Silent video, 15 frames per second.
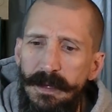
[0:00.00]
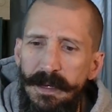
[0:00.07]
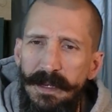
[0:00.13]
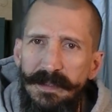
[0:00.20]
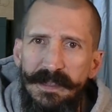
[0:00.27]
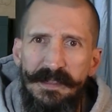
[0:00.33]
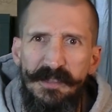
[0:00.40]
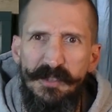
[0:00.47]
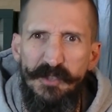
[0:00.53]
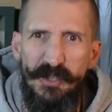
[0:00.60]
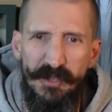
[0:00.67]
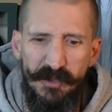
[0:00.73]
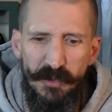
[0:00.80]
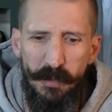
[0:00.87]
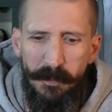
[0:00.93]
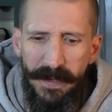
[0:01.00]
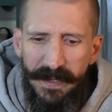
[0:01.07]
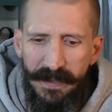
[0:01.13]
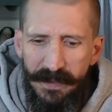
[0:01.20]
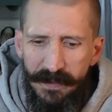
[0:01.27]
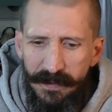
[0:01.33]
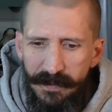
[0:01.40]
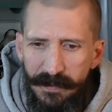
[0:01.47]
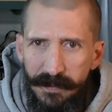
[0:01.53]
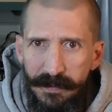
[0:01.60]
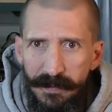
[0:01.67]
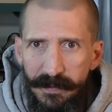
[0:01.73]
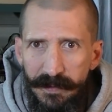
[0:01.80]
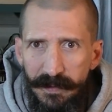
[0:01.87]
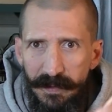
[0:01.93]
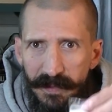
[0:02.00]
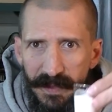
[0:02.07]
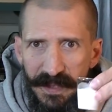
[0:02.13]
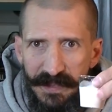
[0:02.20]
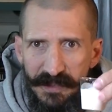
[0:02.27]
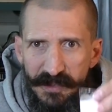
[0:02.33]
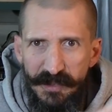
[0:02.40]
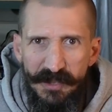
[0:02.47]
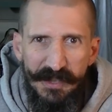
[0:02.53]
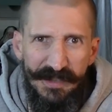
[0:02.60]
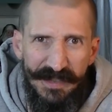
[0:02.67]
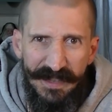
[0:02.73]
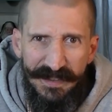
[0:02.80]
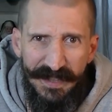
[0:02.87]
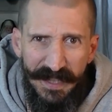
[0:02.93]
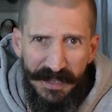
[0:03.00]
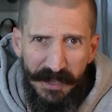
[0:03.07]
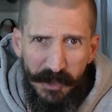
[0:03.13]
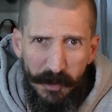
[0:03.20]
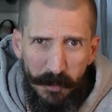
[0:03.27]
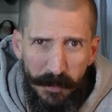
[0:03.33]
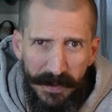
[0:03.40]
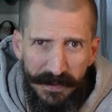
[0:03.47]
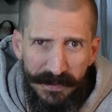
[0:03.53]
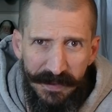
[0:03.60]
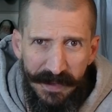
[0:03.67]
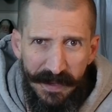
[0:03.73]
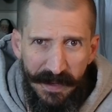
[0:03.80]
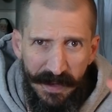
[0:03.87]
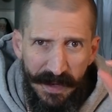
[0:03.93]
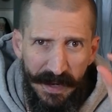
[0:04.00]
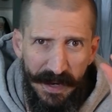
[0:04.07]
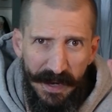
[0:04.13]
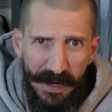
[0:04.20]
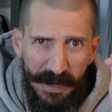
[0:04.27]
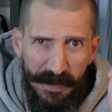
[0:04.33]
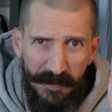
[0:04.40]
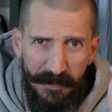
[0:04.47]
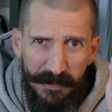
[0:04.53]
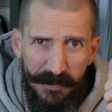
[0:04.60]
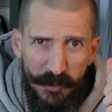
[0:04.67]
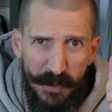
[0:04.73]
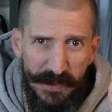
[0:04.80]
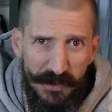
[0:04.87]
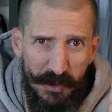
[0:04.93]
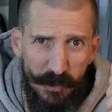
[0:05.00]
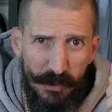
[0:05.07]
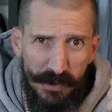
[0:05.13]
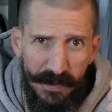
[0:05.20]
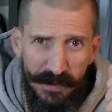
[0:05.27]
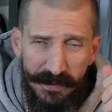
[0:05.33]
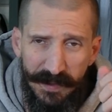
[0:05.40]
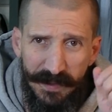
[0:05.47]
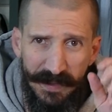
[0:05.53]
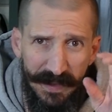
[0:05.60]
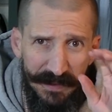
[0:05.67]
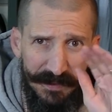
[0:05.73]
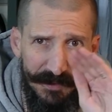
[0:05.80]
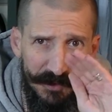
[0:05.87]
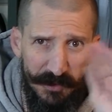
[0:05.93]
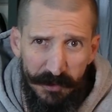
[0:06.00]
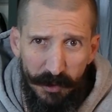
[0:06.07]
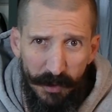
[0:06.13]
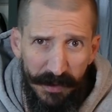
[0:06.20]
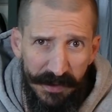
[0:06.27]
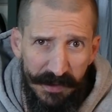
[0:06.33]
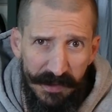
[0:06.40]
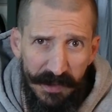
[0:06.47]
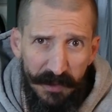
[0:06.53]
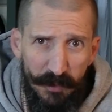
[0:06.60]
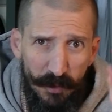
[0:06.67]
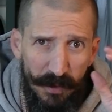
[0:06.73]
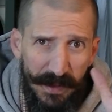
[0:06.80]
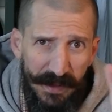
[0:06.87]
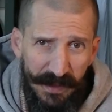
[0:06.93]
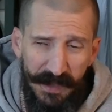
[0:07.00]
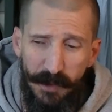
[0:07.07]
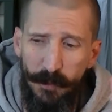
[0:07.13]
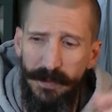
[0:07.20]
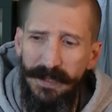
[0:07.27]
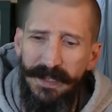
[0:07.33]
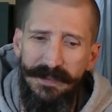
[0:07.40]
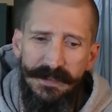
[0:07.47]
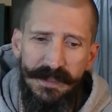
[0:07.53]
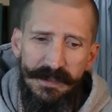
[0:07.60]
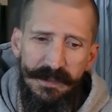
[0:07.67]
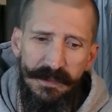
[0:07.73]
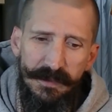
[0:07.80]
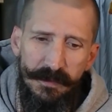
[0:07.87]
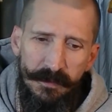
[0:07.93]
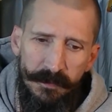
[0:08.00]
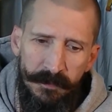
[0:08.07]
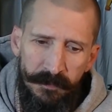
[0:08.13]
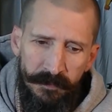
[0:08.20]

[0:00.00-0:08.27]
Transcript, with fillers: And this is just to make this just a tiny little bit uh, translucent and not totally see-through like liquid latex is.